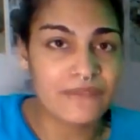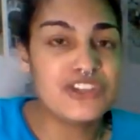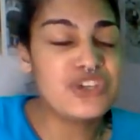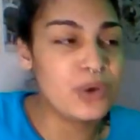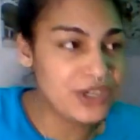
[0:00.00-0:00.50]

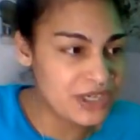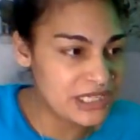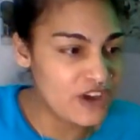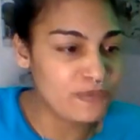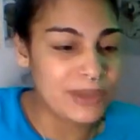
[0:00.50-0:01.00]
enjoying
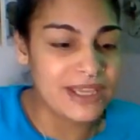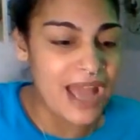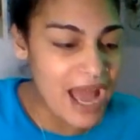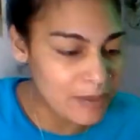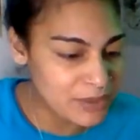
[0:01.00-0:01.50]
yourself, being
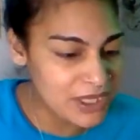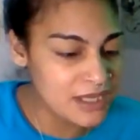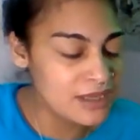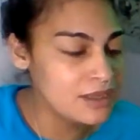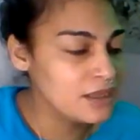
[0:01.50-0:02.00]
happy.